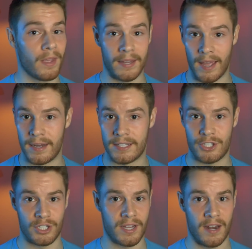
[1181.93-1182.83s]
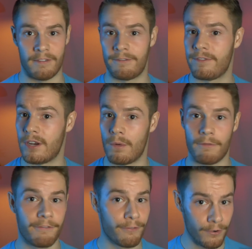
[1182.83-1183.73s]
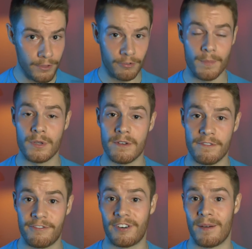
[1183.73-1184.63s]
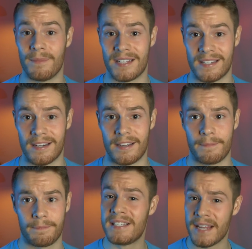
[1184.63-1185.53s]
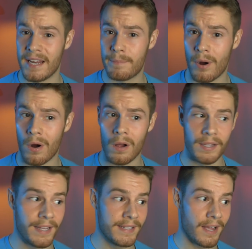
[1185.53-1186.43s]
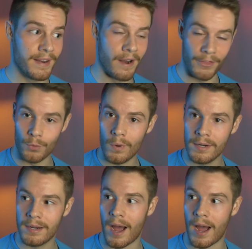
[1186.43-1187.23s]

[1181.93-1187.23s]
Again, it's just kind of, you know, further removed from the city. St. Paul is another one.